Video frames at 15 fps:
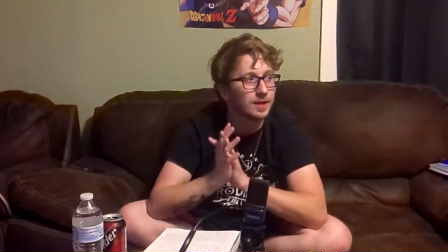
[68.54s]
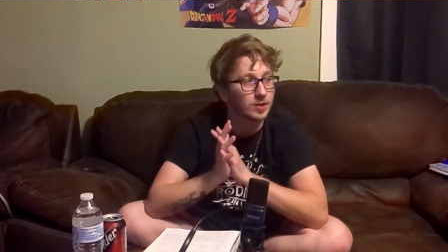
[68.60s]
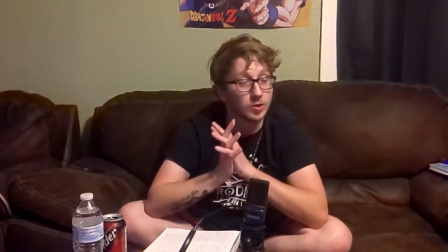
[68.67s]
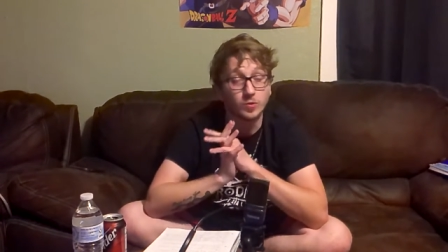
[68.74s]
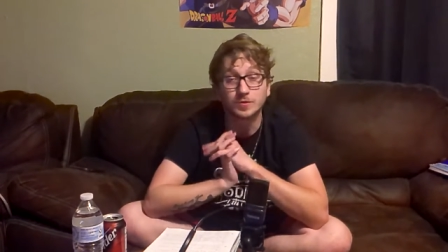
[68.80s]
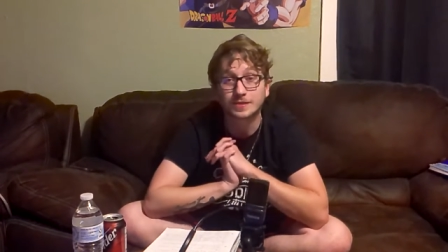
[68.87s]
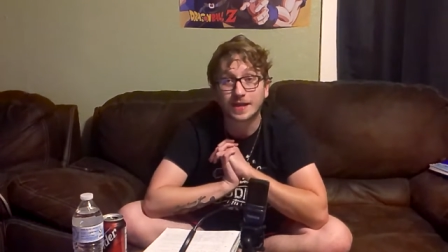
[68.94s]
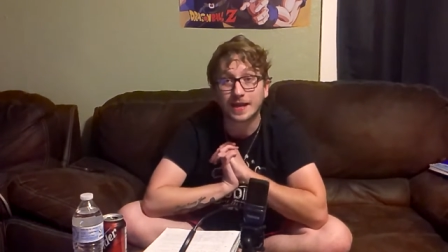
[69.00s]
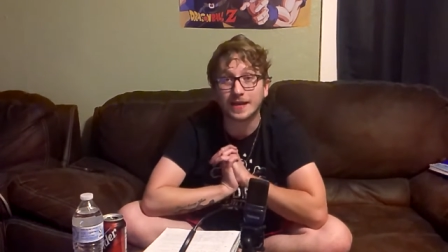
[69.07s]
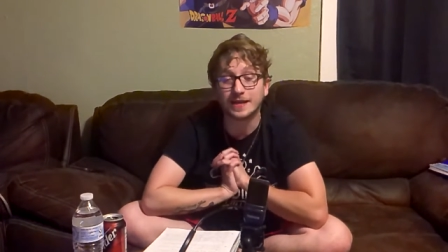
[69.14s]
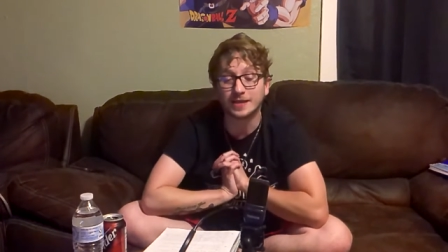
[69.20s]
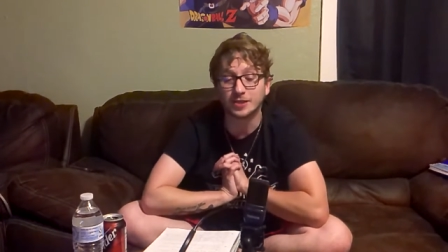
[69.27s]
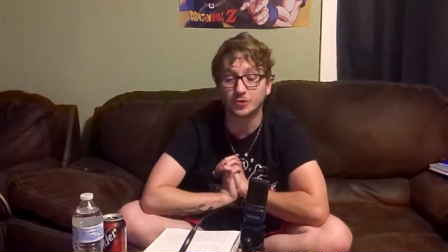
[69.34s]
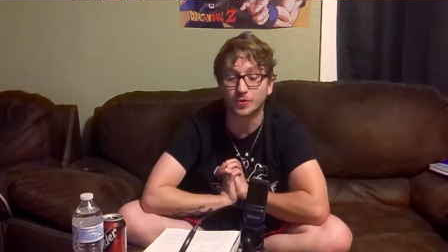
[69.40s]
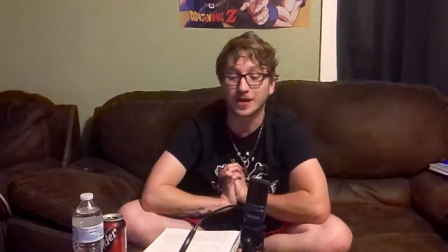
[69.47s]
loose
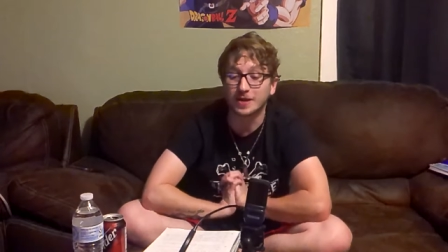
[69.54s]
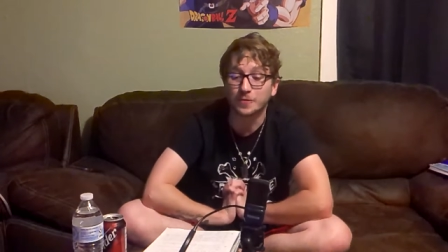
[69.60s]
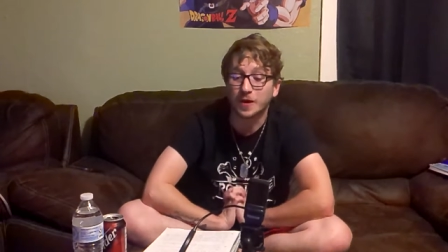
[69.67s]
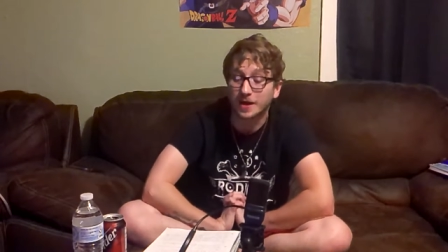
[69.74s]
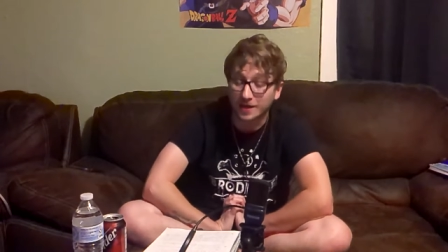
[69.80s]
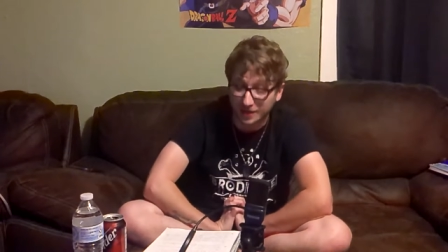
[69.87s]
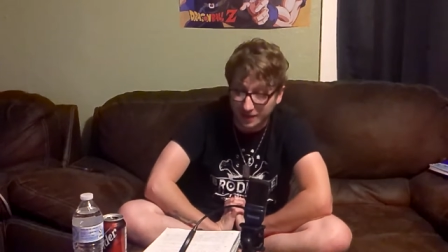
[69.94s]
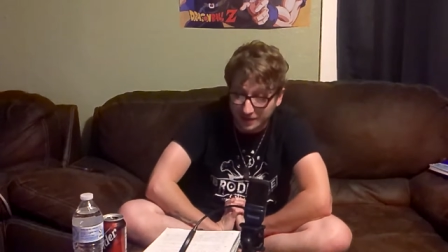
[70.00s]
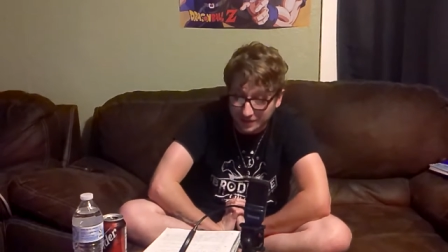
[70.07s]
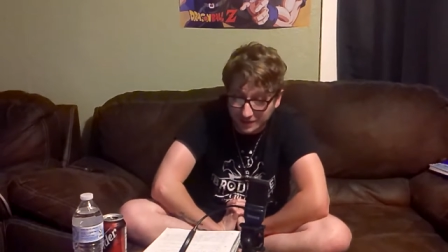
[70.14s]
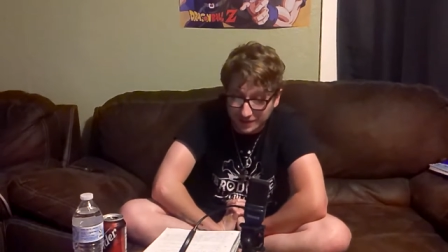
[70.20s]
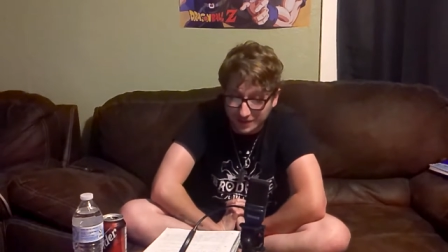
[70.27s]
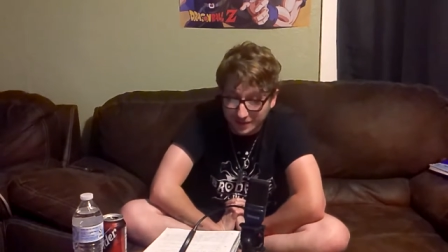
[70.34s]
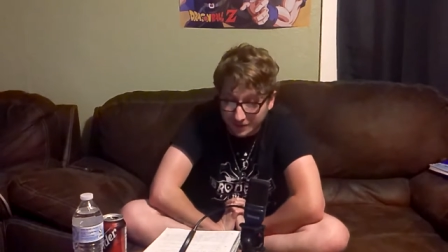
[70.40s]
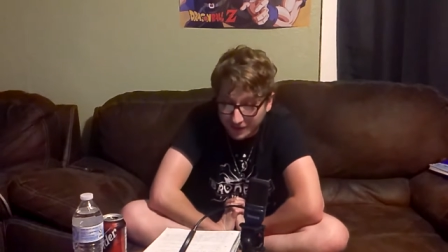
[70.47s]
cannon, train wreck.
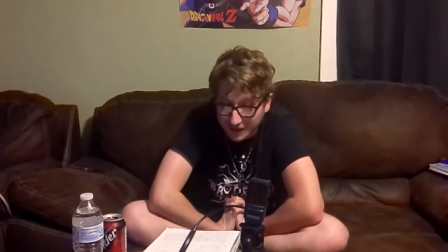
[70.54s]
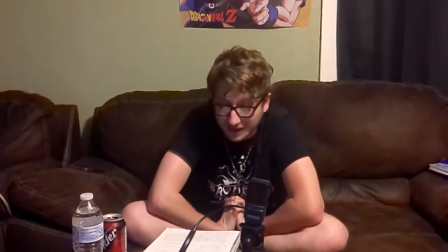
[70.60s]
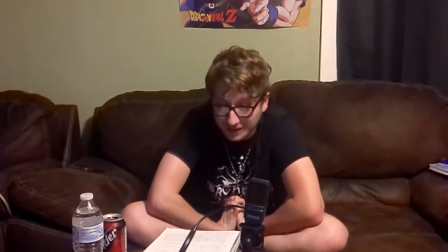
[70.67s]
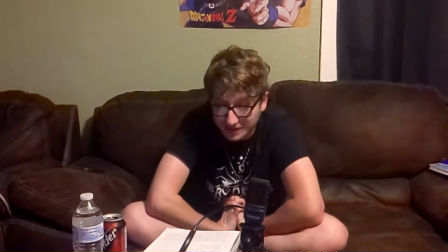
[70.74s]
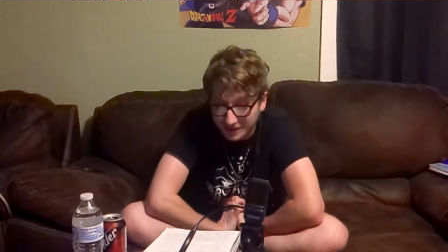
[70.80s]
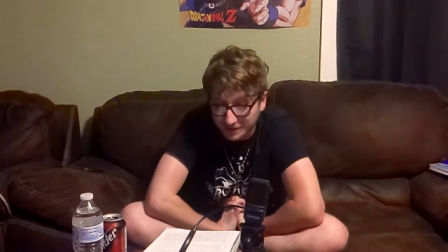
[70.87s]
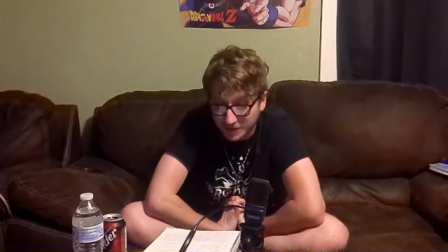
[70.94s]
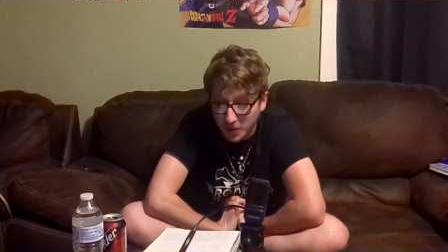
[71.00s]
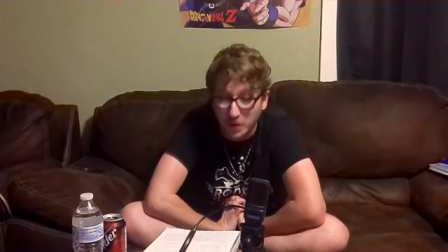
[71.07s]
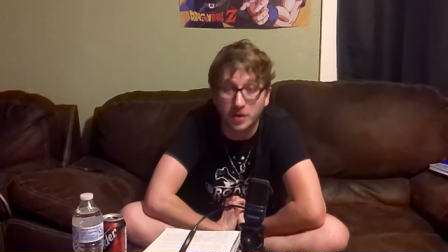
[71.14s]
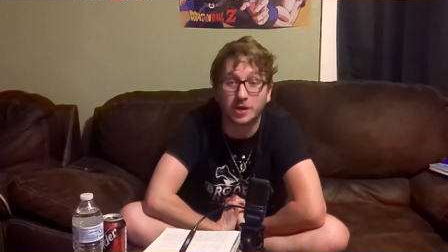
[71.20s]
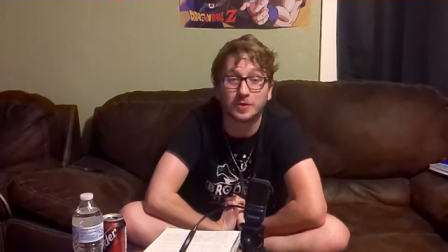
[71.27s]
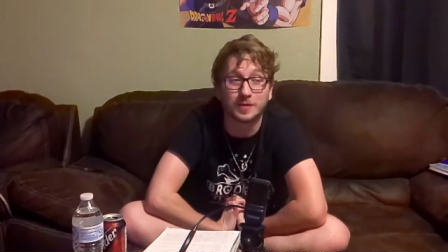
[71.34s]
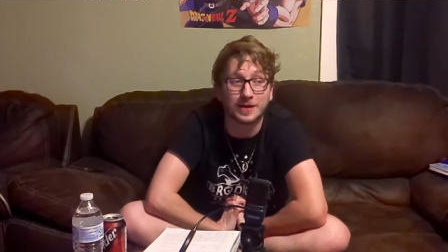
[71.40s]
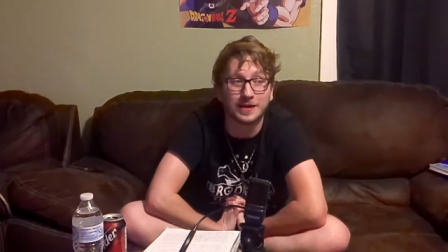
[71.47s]
Stuff going
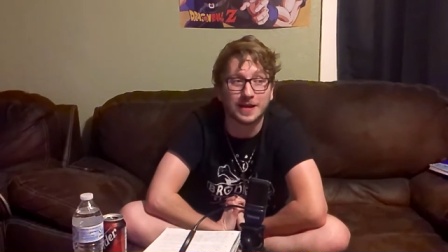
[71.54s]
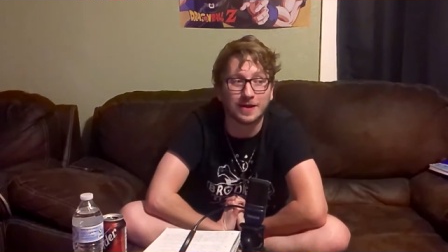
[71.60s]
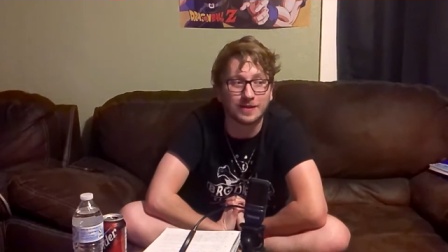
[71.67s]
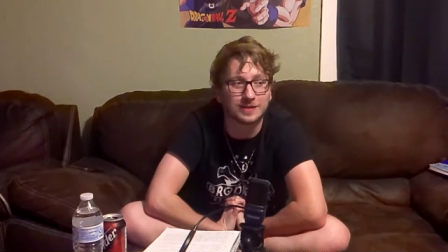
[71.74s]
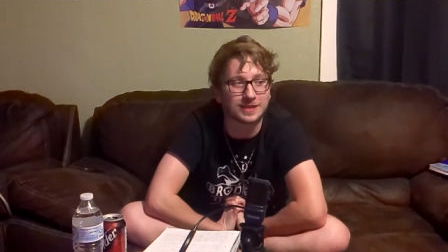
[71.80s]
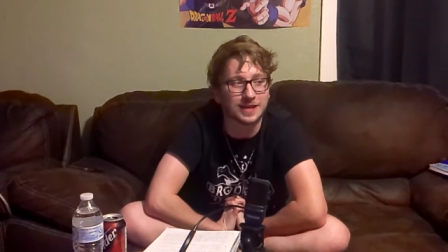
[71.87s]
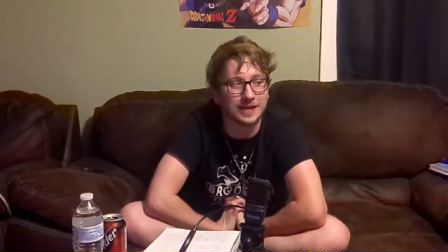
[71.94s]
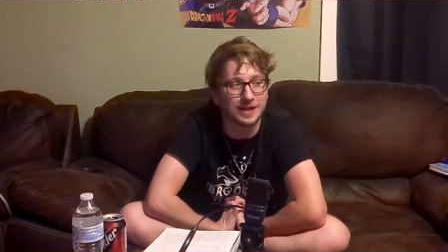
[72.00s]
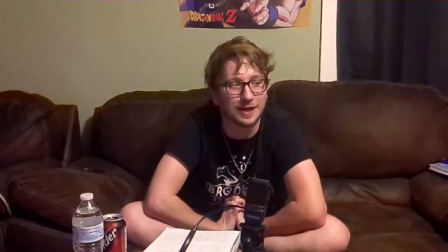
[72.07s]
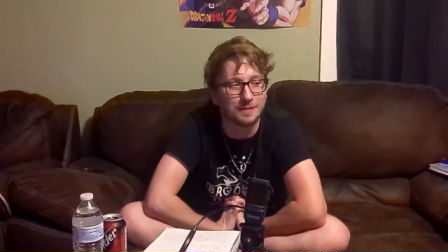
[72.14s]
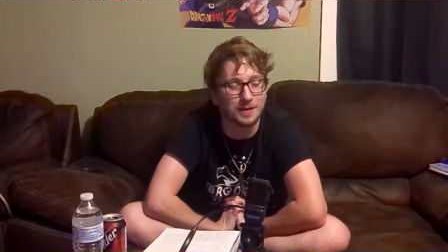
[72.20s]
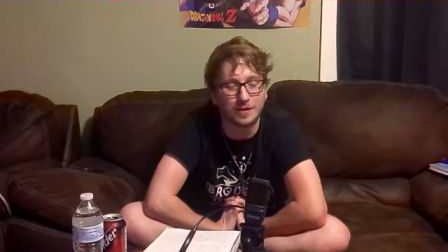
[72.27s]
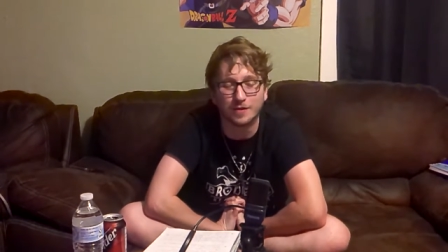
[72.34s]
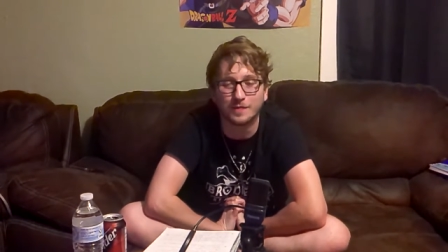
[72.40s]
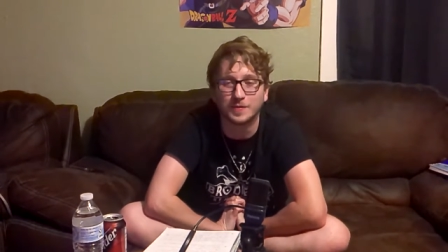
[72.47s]
on right now. That's kind of how
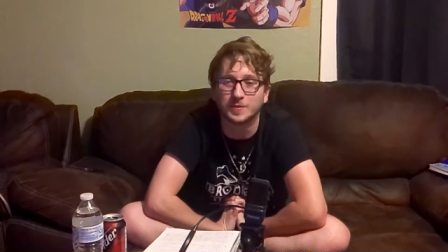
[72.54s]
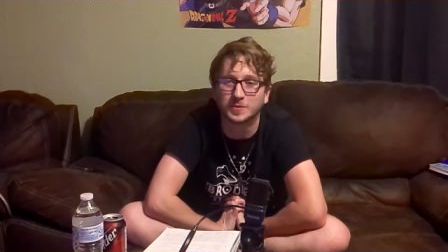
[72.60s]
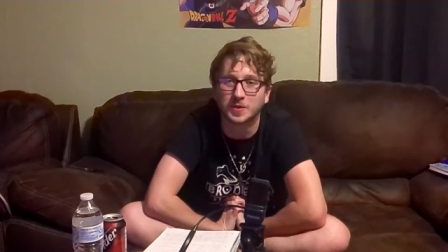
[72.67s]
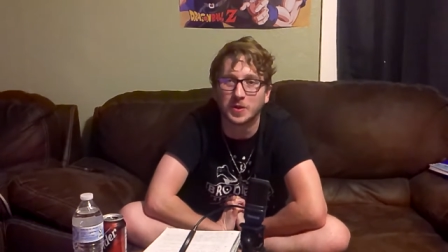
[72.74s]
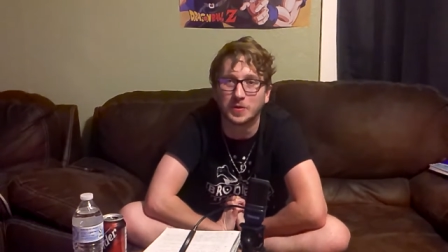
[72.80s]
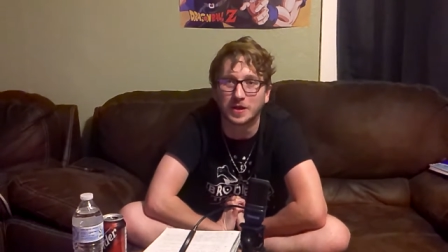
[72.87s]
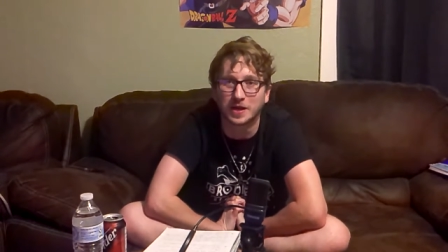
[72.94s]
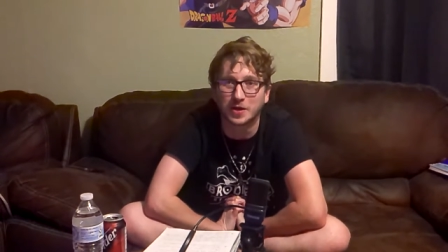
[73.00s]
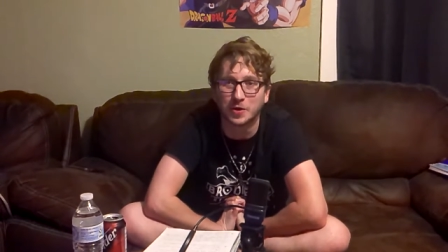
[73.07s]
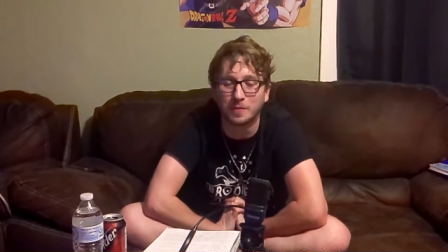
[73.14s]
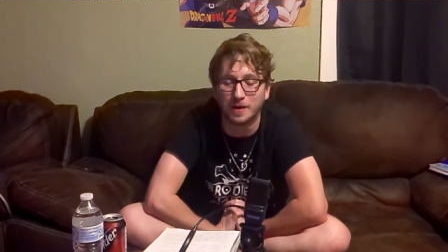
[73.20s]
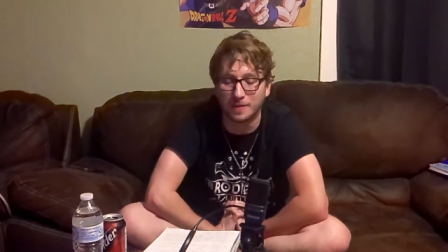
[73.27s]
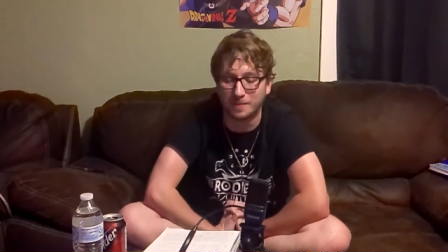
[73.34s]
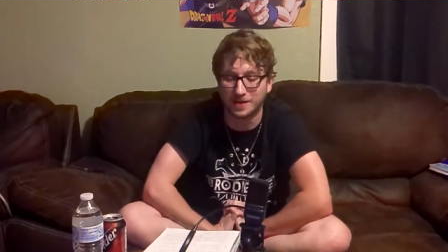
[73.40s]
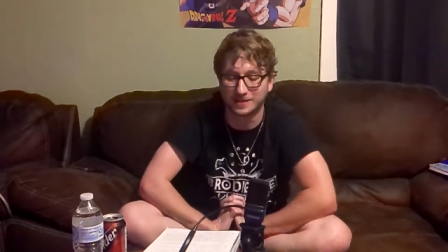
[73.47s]
my reviews go when I go
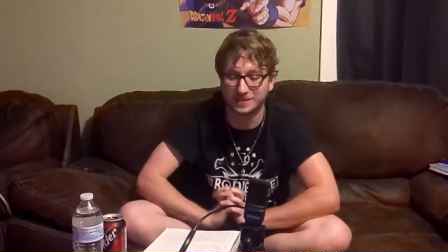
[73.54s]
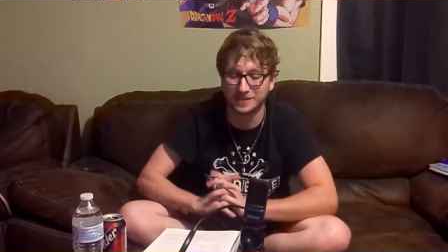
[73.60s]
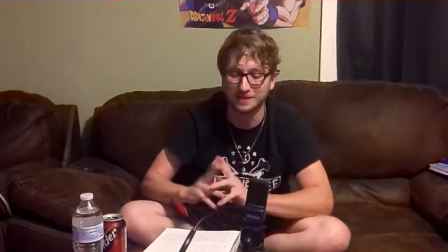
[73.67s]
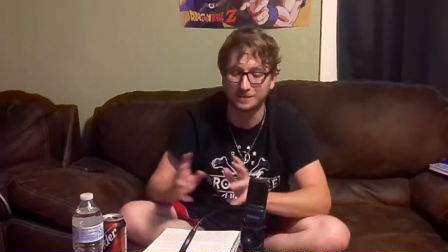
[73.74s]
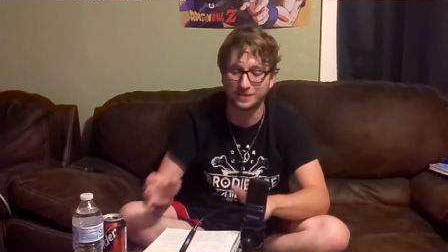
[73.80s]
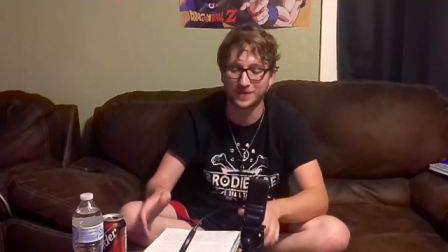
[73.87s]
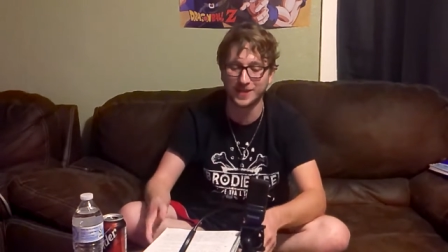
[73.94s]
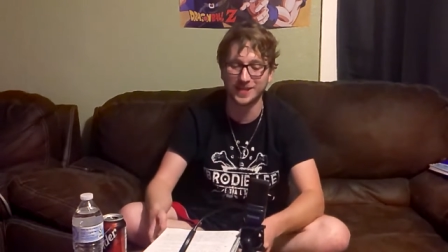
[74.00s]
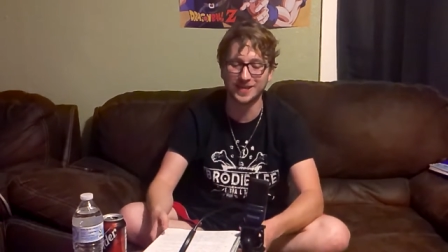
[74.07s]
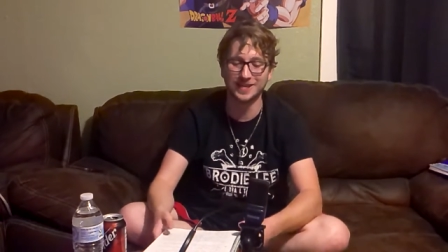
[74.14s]
by myself.